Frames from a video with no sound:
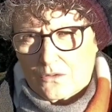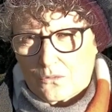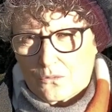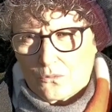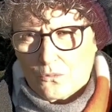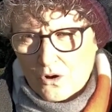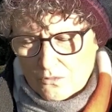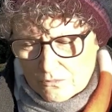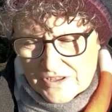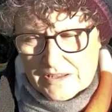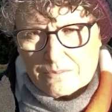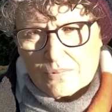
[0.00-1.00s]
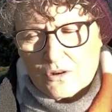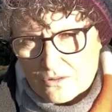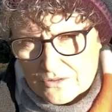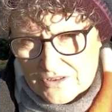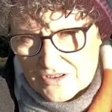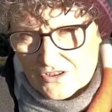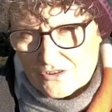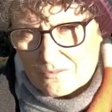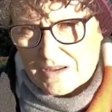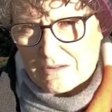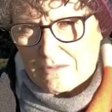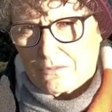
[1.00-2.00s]
what was important to
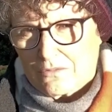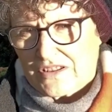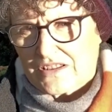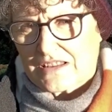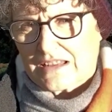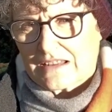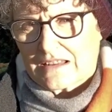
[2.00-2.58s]
me was